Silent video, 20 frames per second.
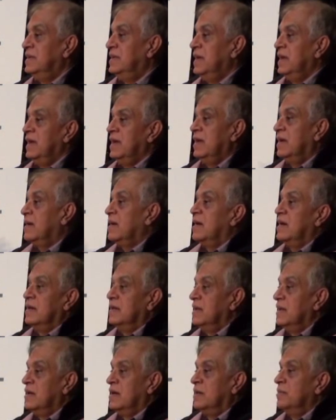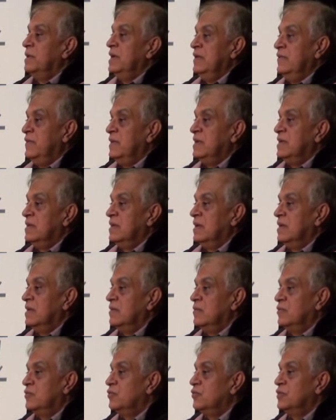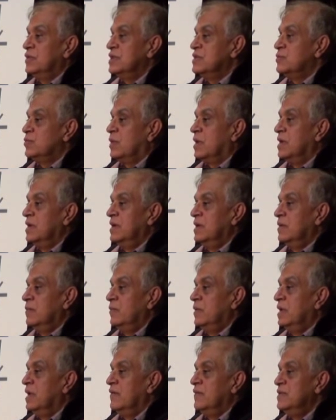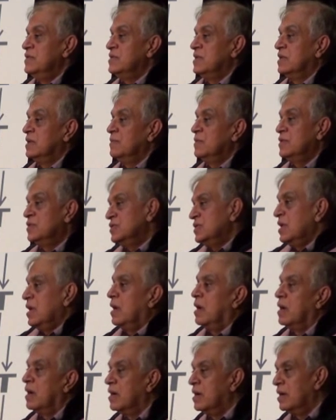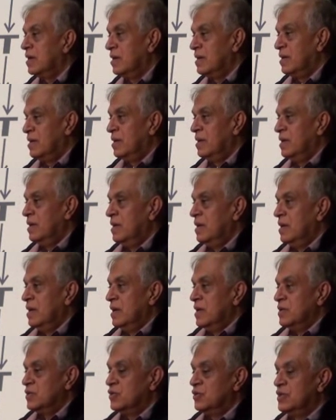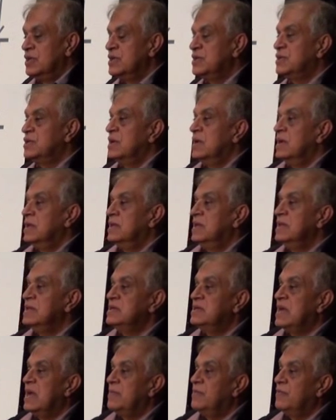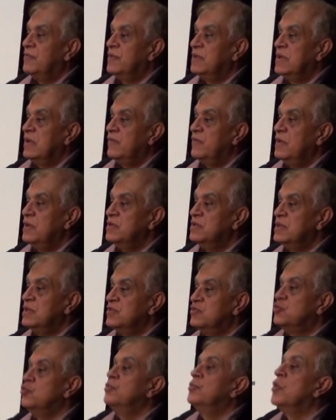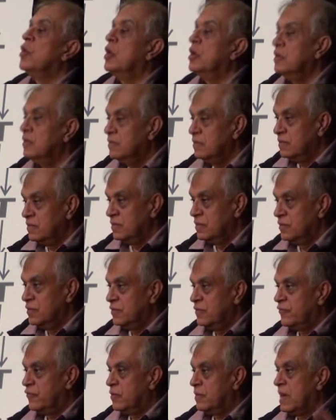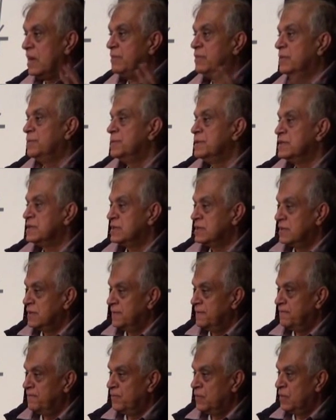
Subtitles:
they're not believing in truth is one and we love each other, because they are. So this type of a definition is too broad for my purpose.